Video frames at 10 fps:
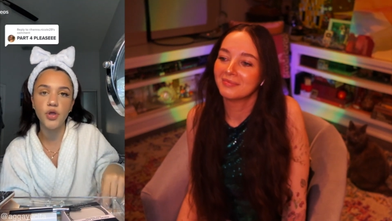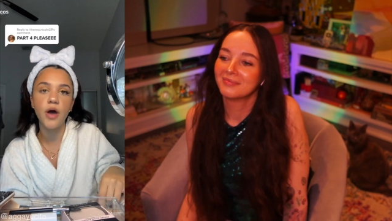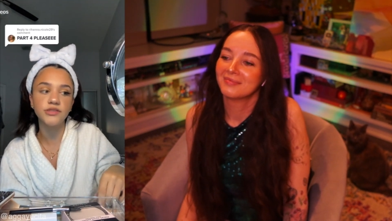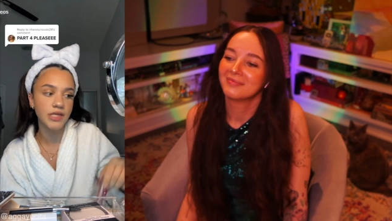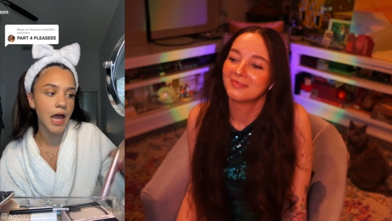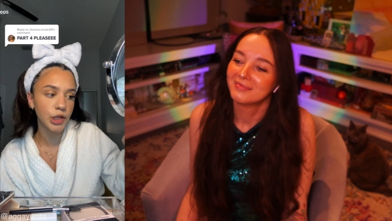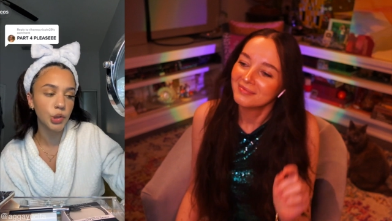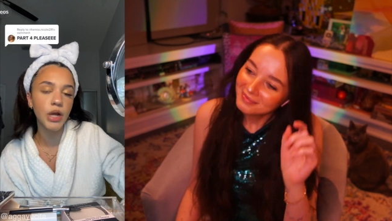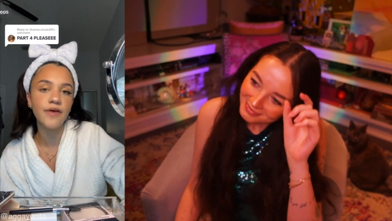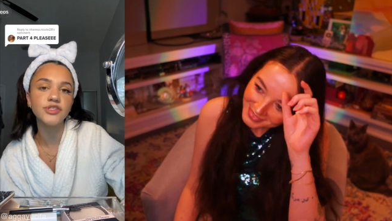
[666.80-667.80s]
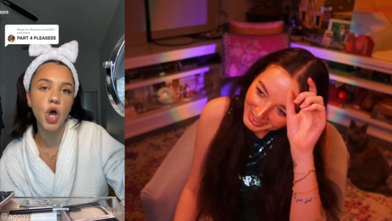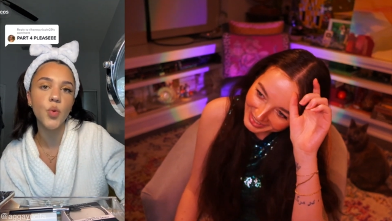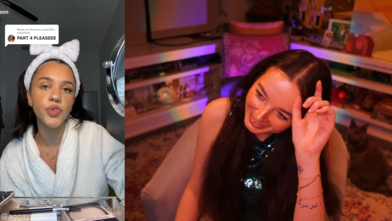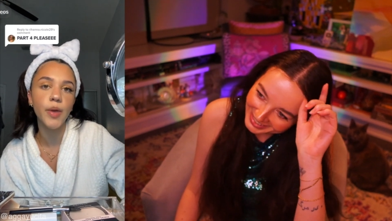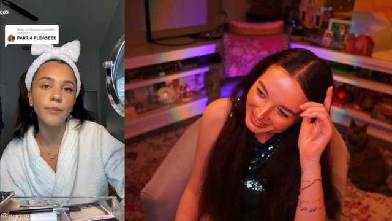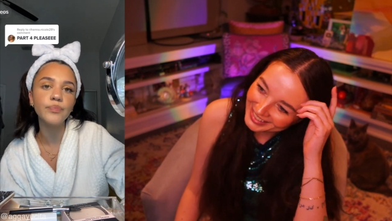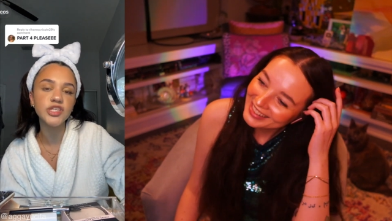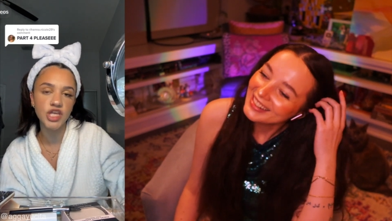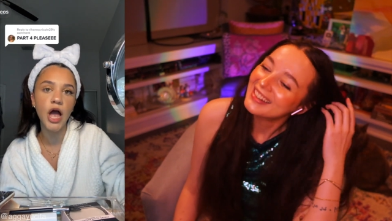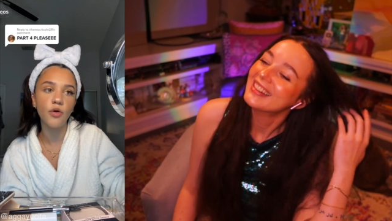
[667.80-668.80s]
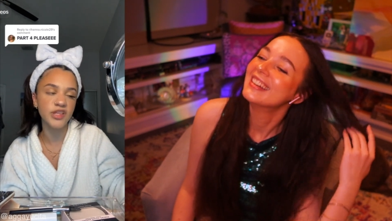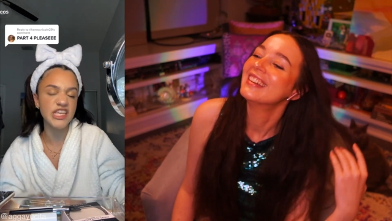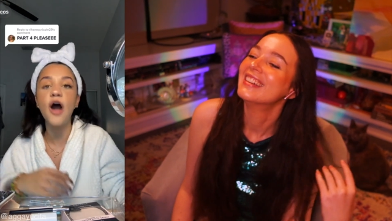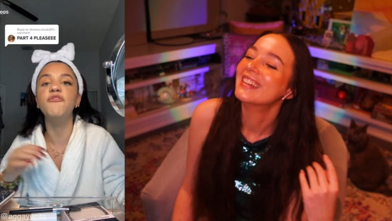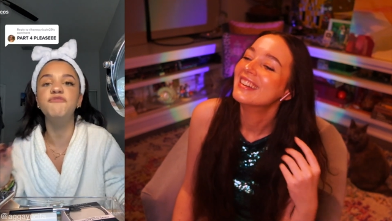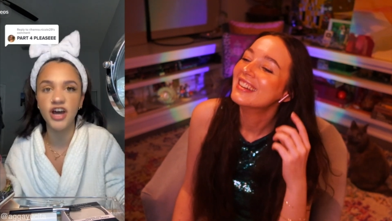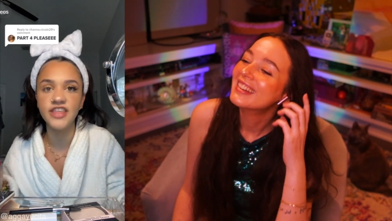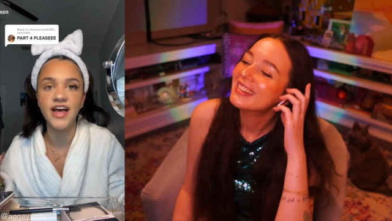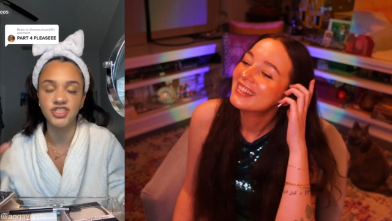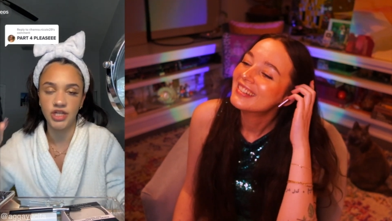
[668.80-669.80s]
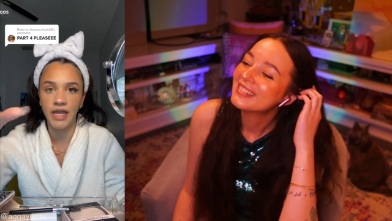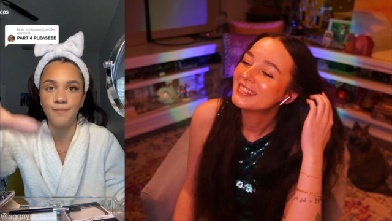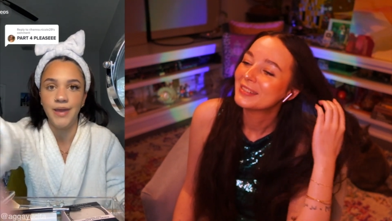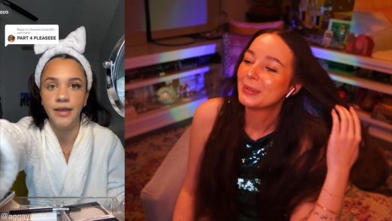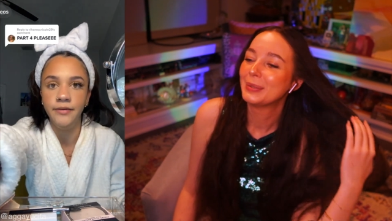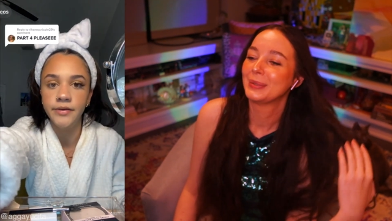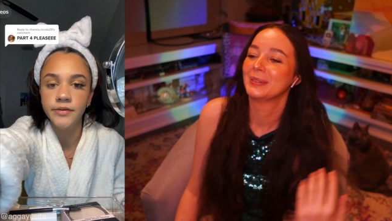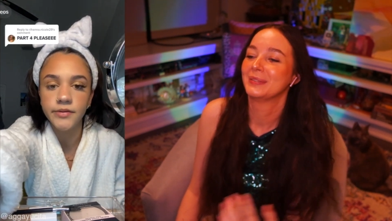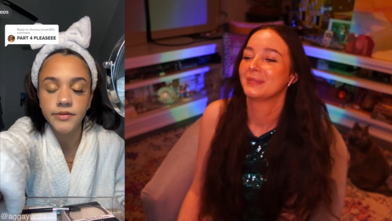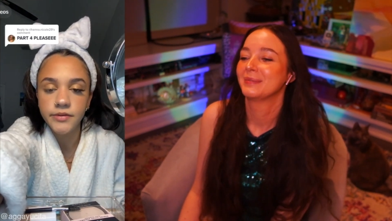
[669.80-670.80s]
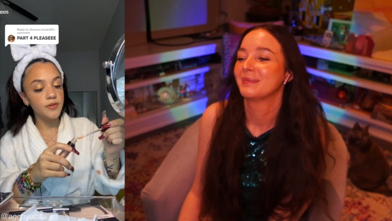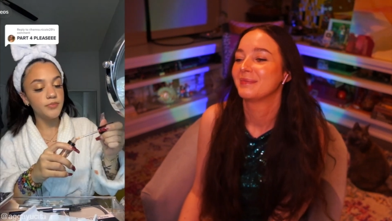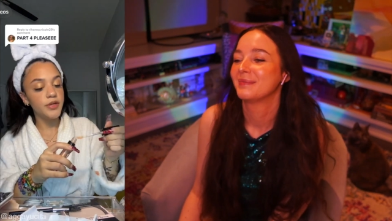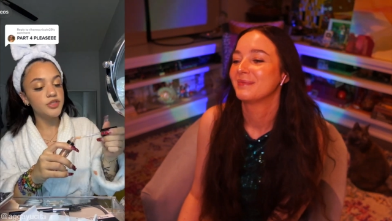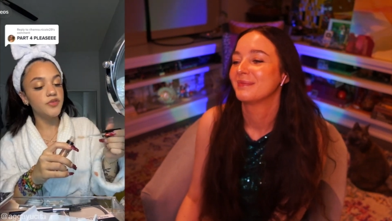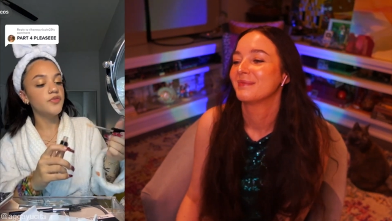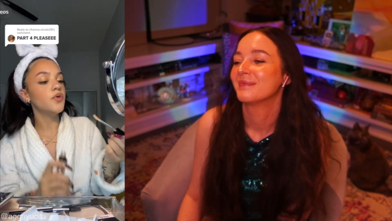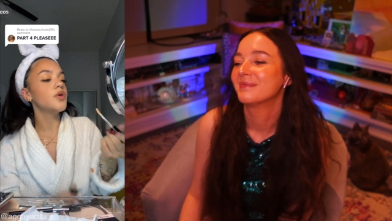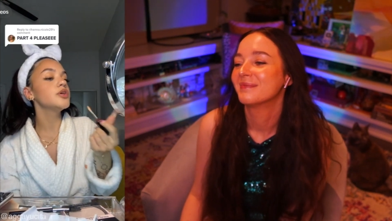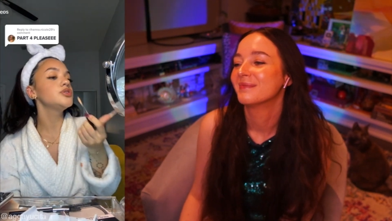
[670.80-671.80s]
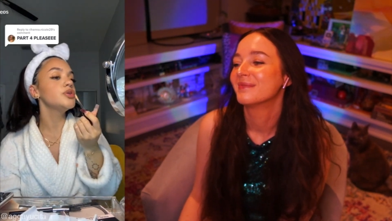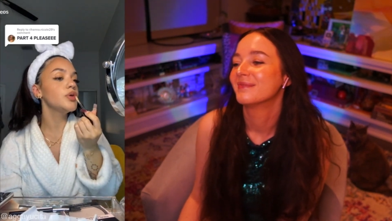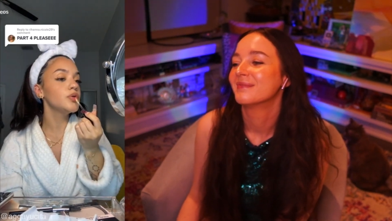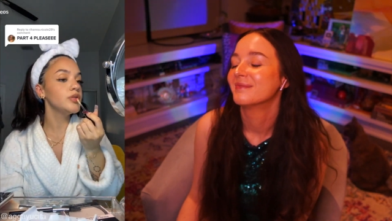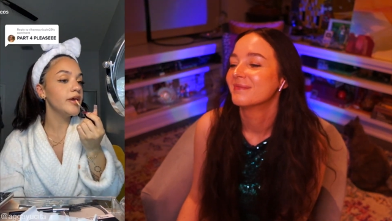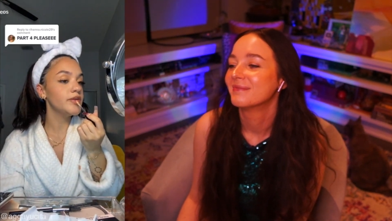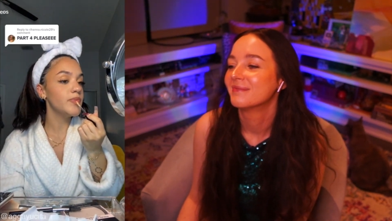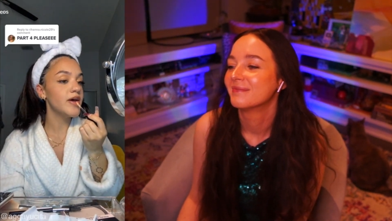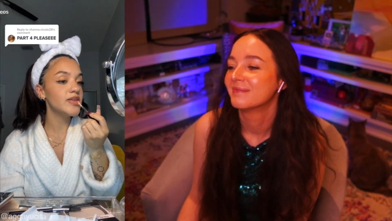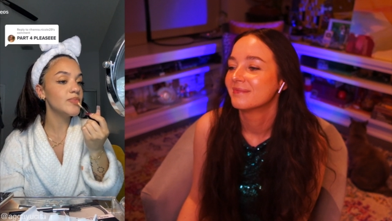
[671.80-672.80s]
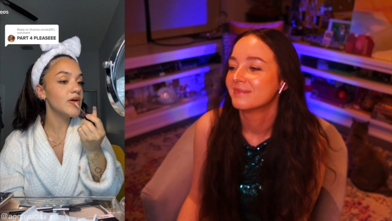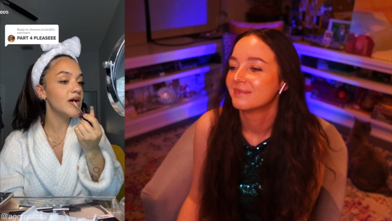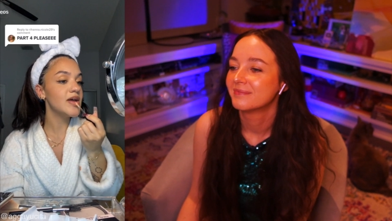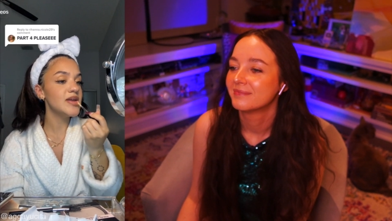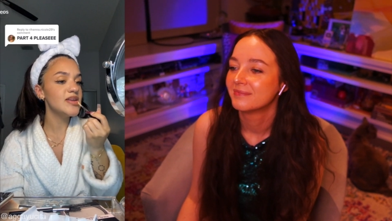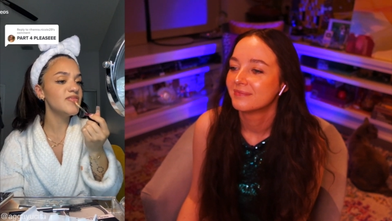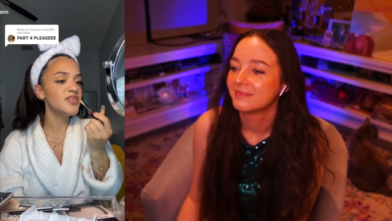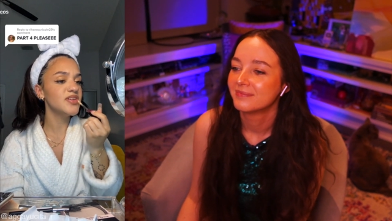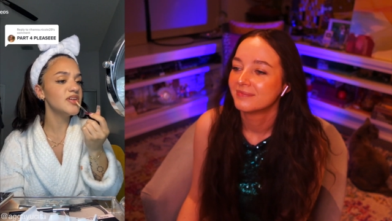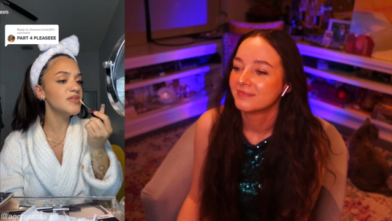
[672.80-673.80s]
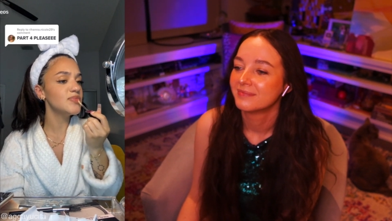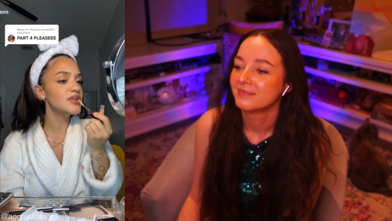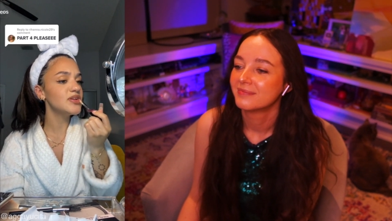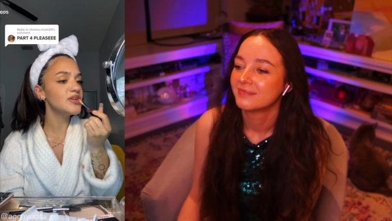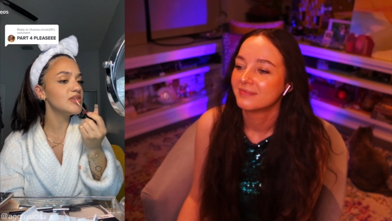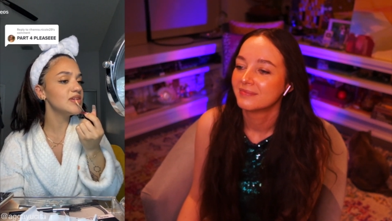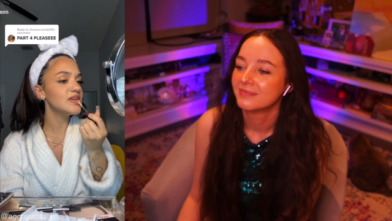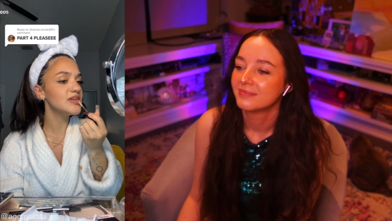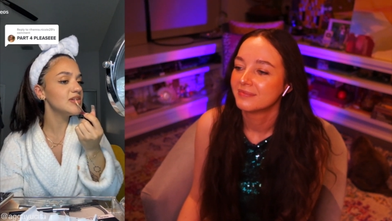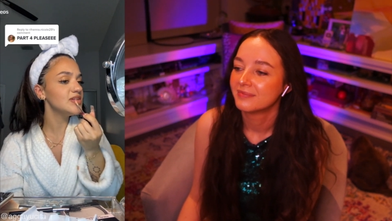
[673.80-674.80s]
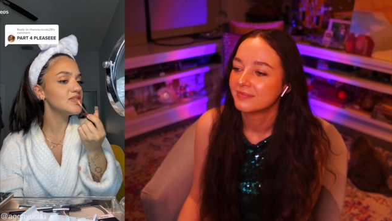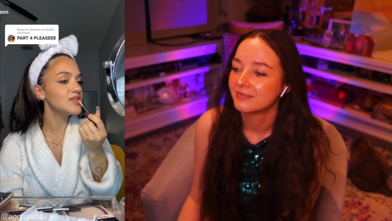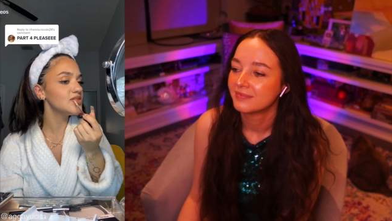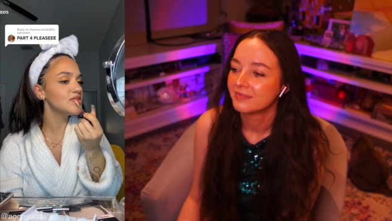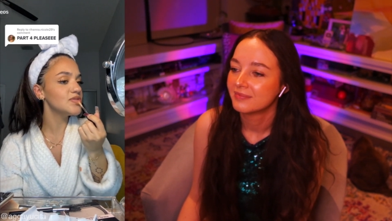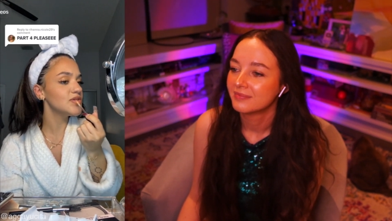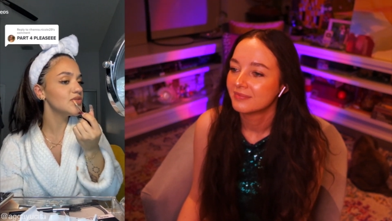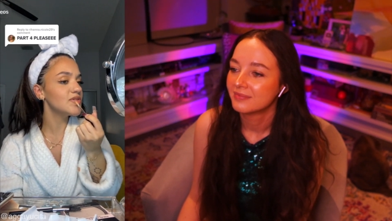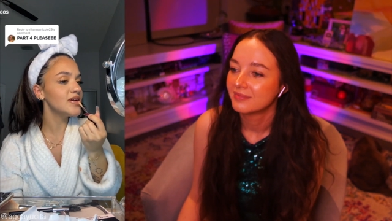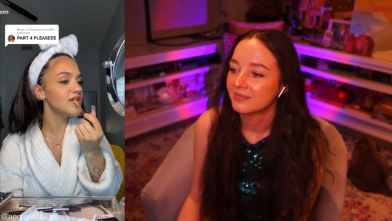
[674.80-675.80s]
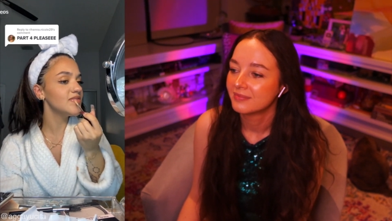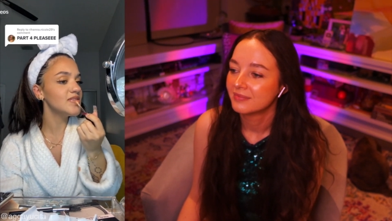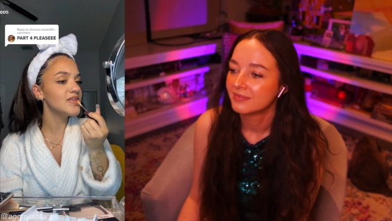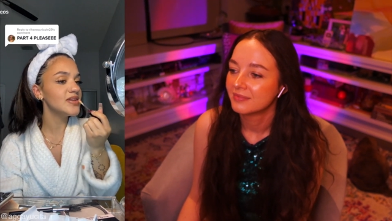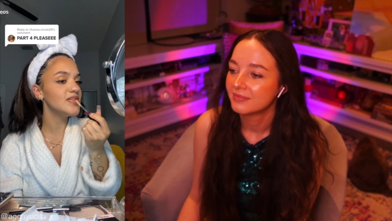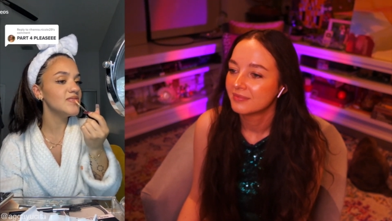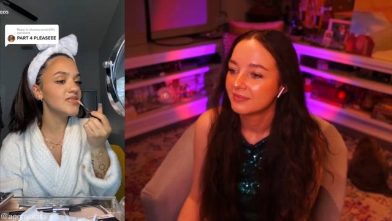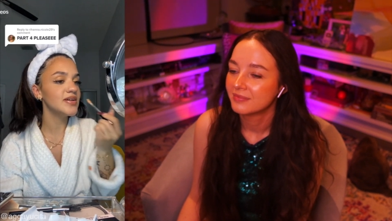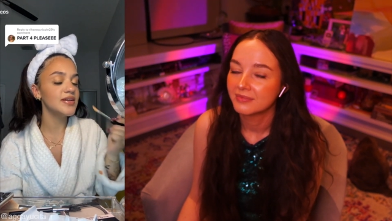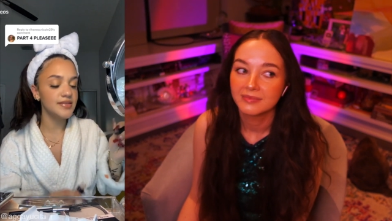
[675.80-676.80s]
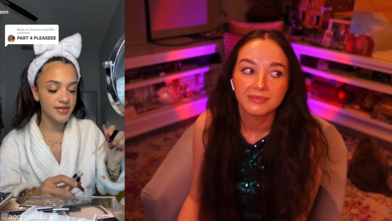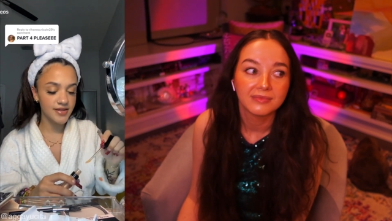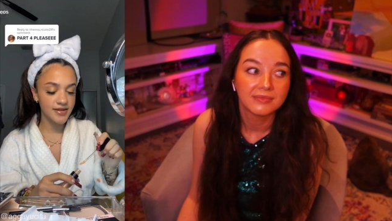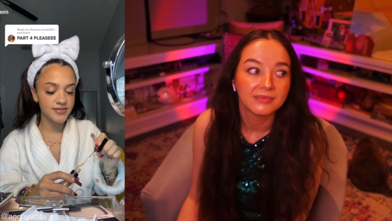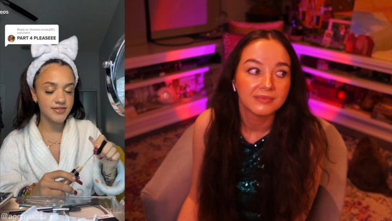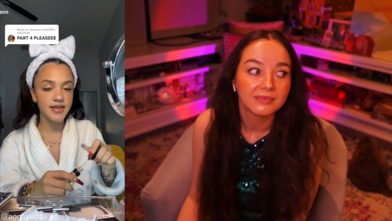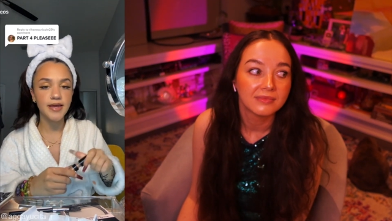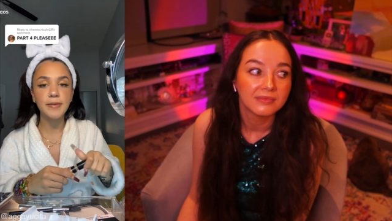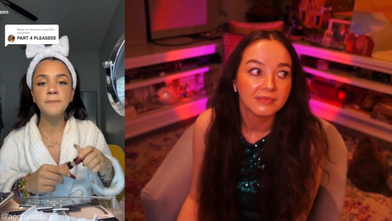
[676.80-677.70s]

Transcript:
Speaker 1: outside. You can have a talk to him. see how see how funny that can be. Of course, you know, days passed by. He never came or nothing and he started to regret everything he did and said